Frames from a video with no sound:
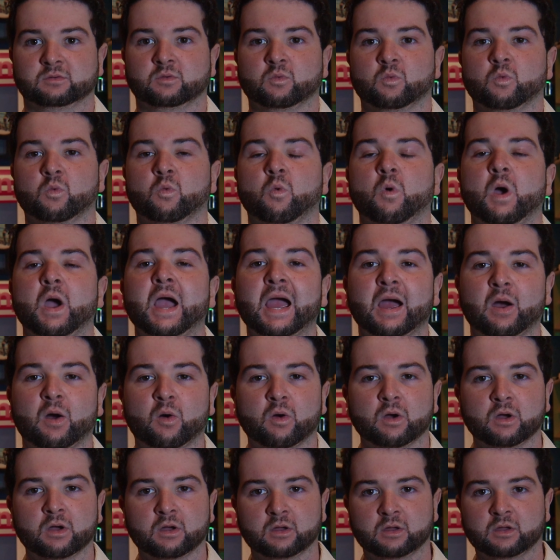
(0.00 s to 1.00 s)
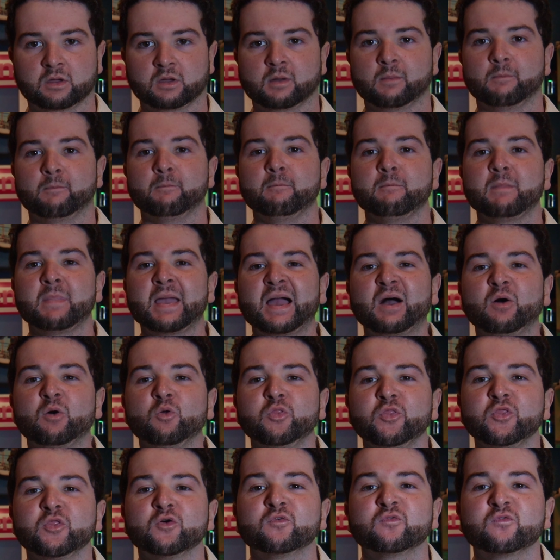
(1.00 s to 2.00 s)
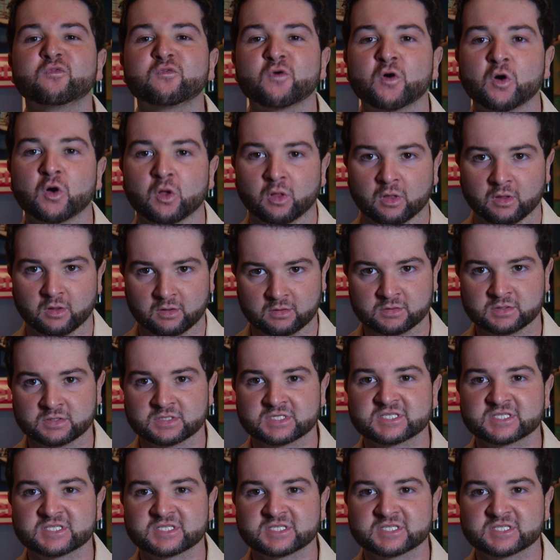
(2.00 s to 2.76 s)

Wow. Mouth full.